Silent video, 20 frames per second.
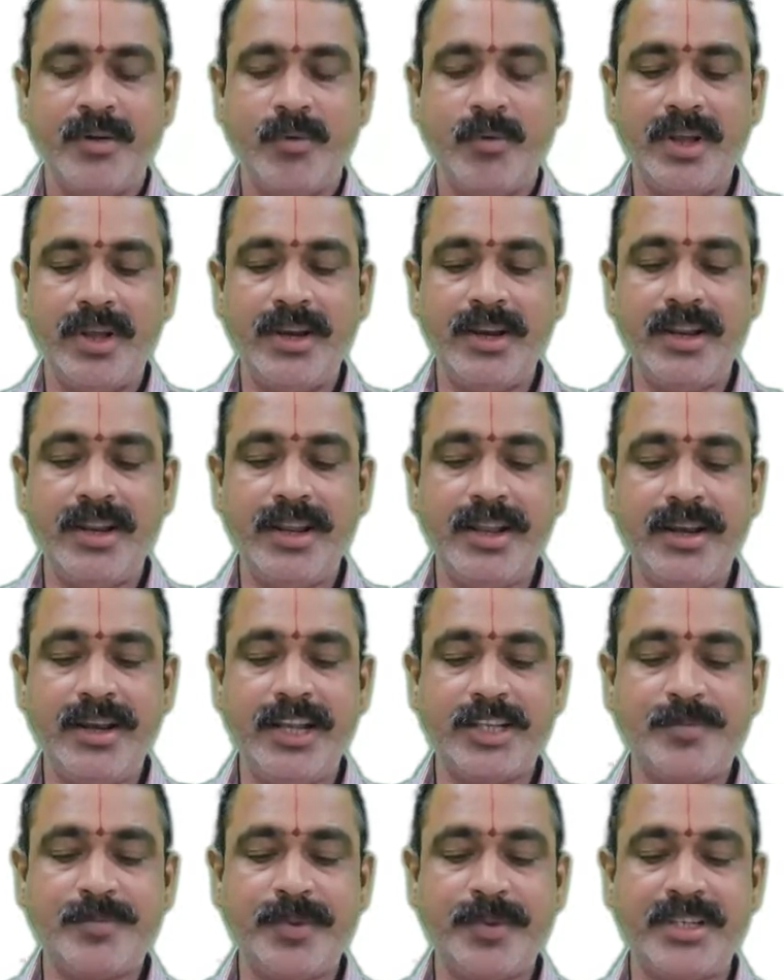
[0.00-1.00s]
Only an
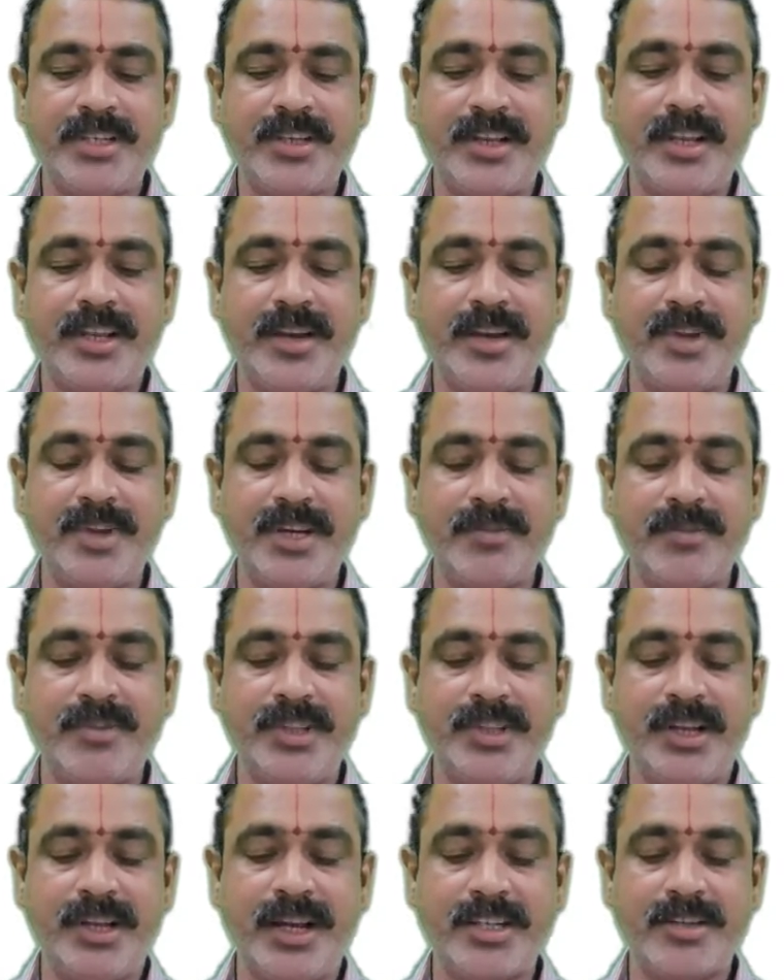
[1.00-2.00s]
express agreement
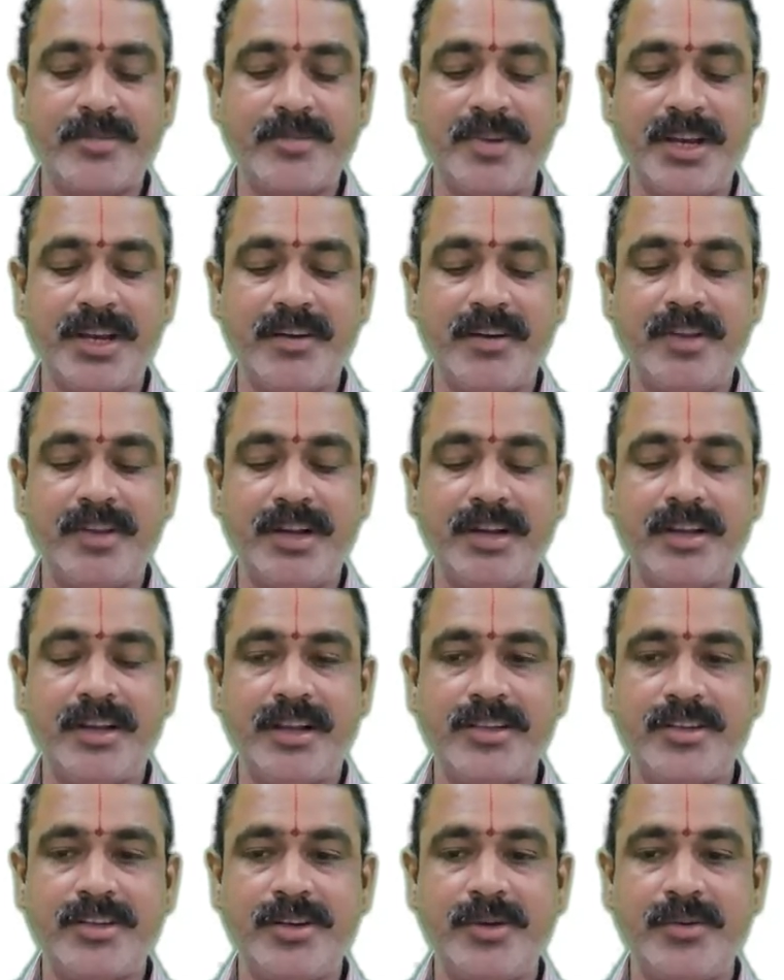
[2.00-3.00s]
with the customer will
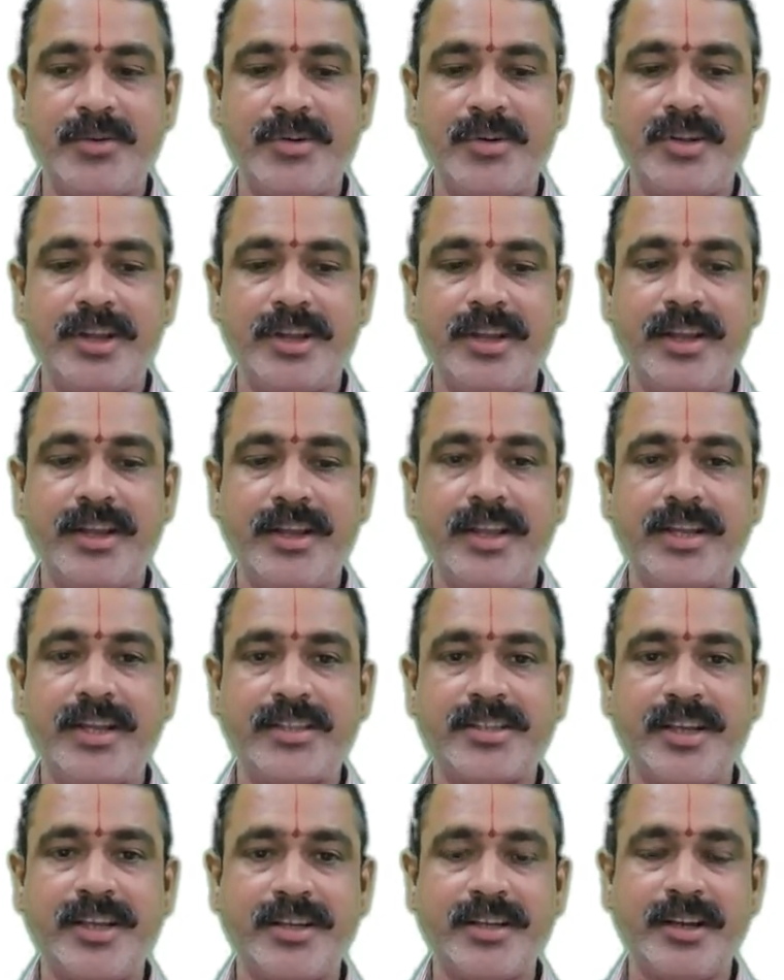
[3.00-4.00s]
constitute a
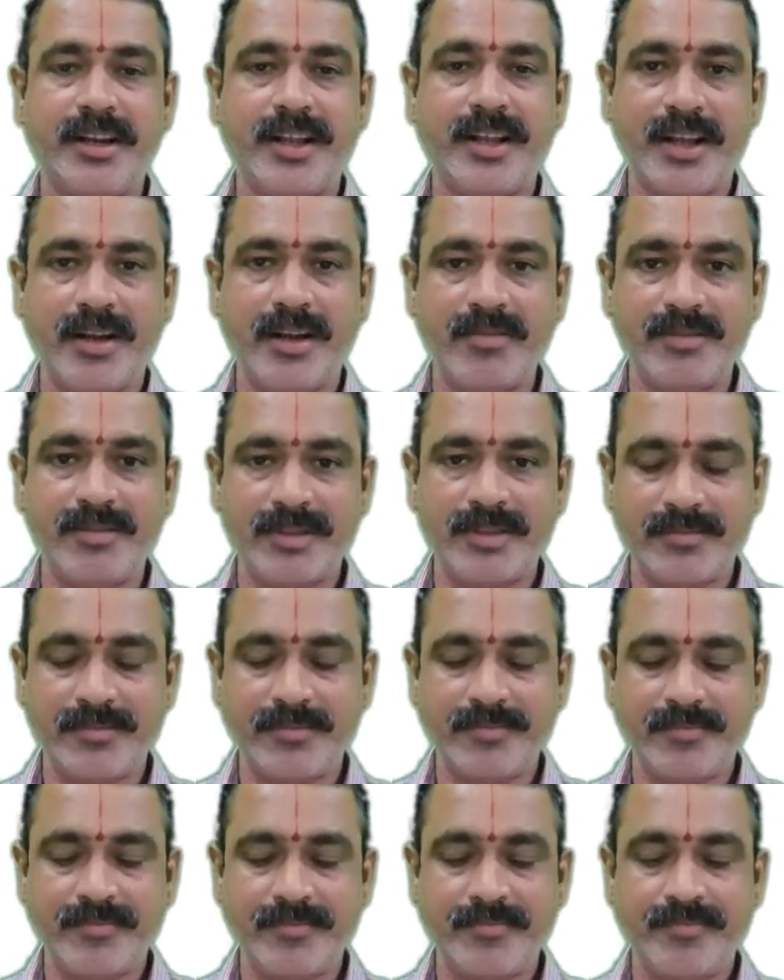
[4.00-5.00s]
settled account.
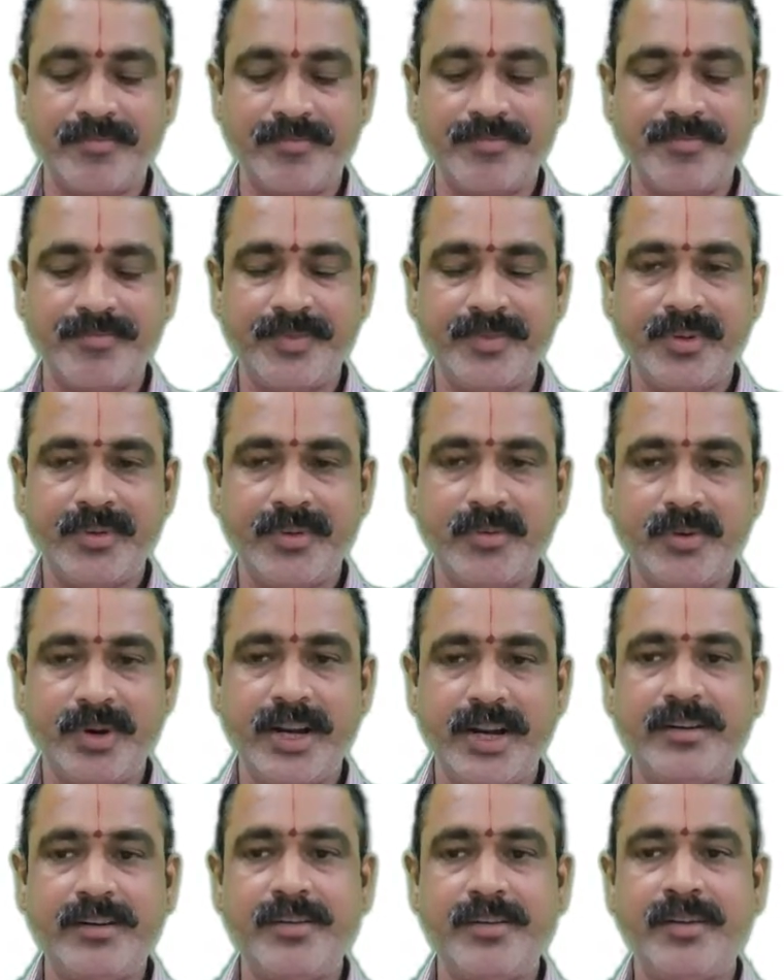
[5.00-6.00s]

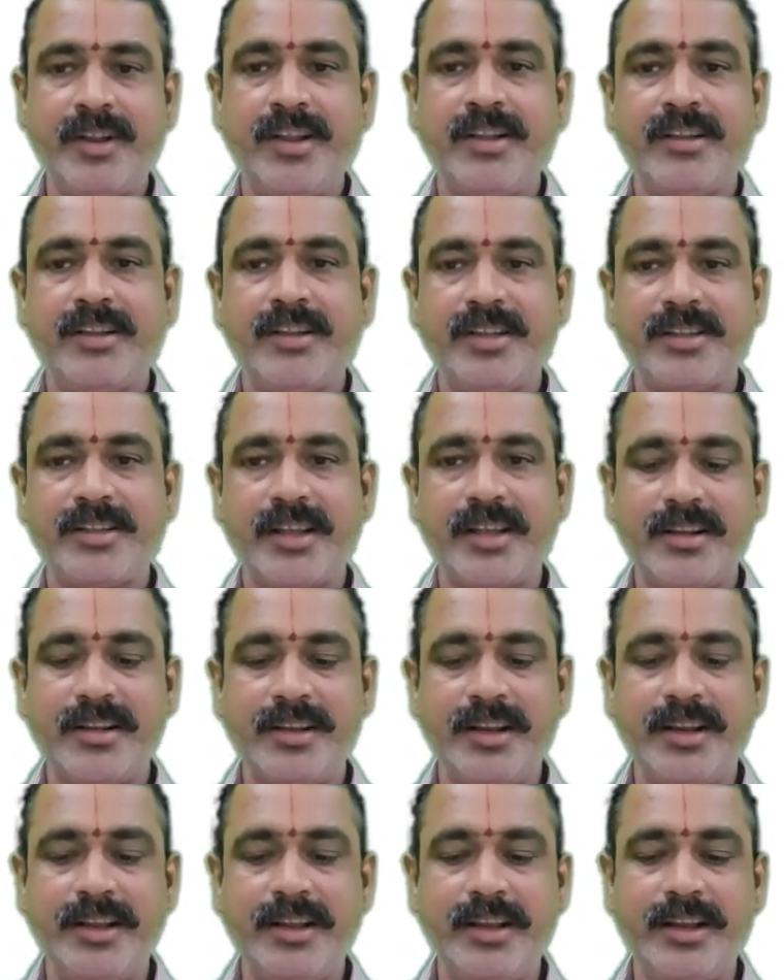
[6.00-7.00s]
Right? These are all
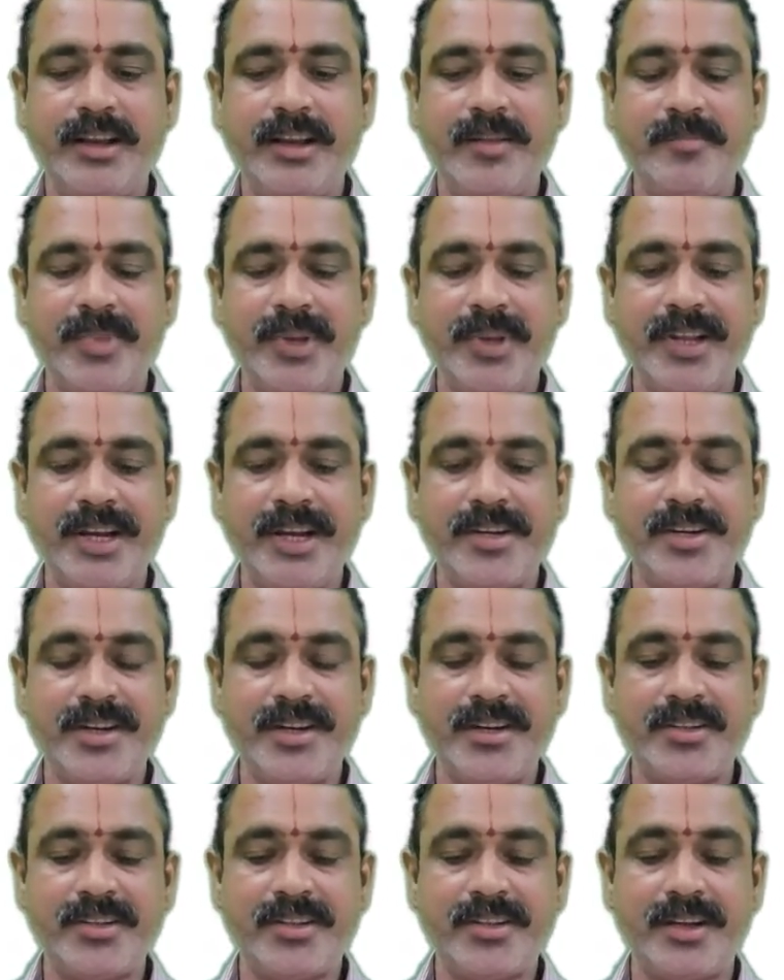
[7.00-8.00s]
the legal
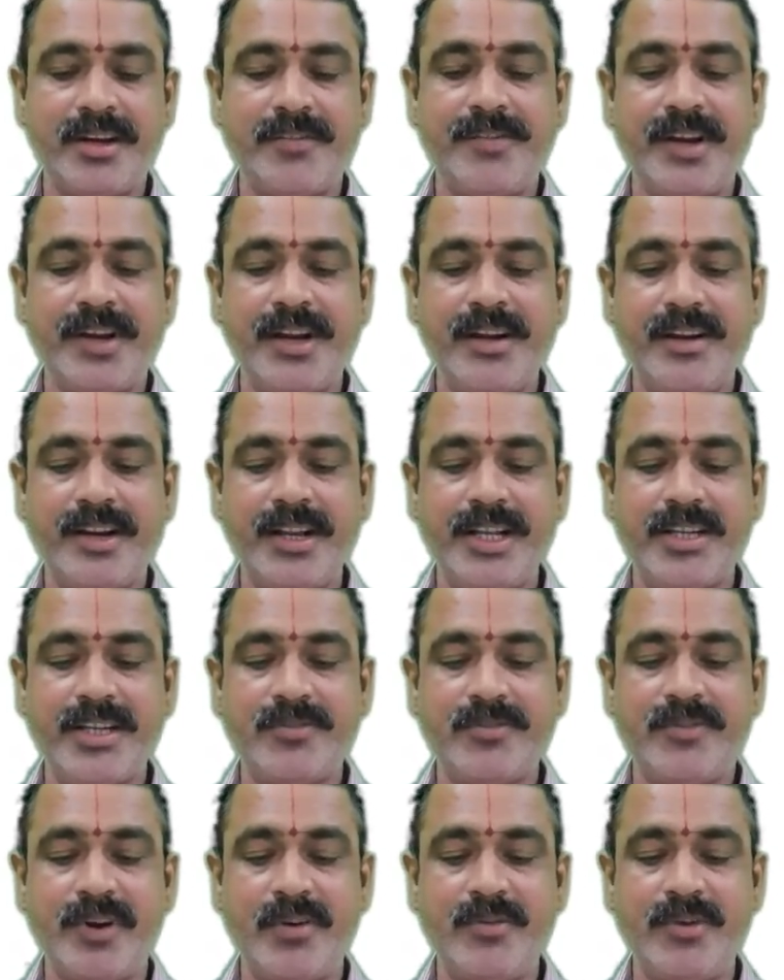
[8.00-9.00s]
implications of
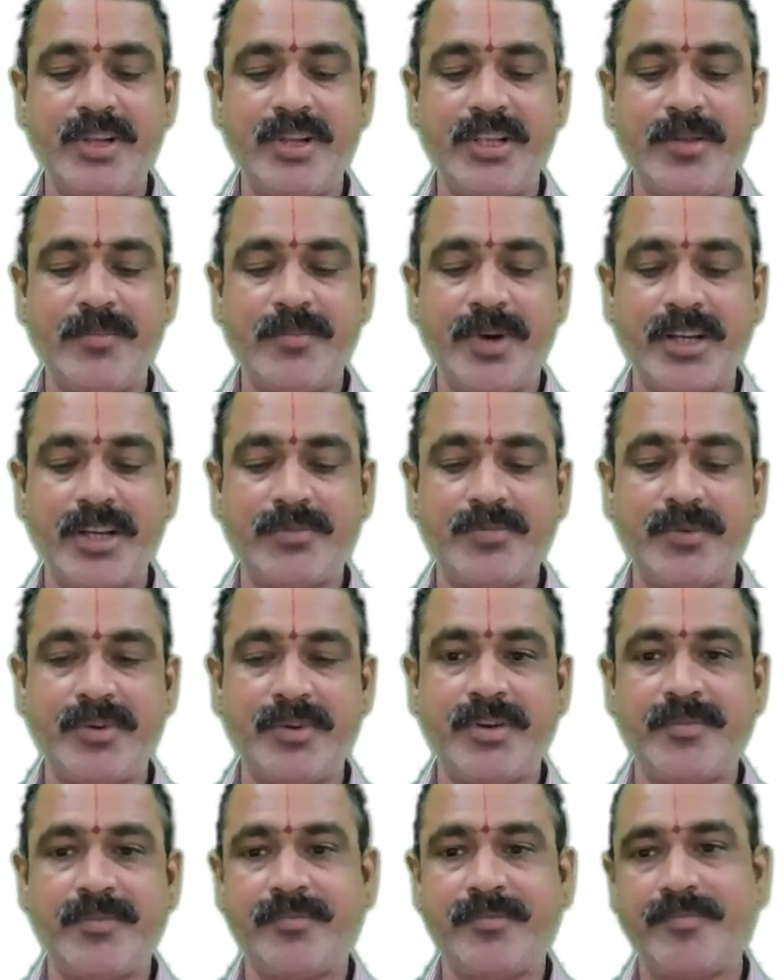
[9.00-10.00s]
entries found in the passbook.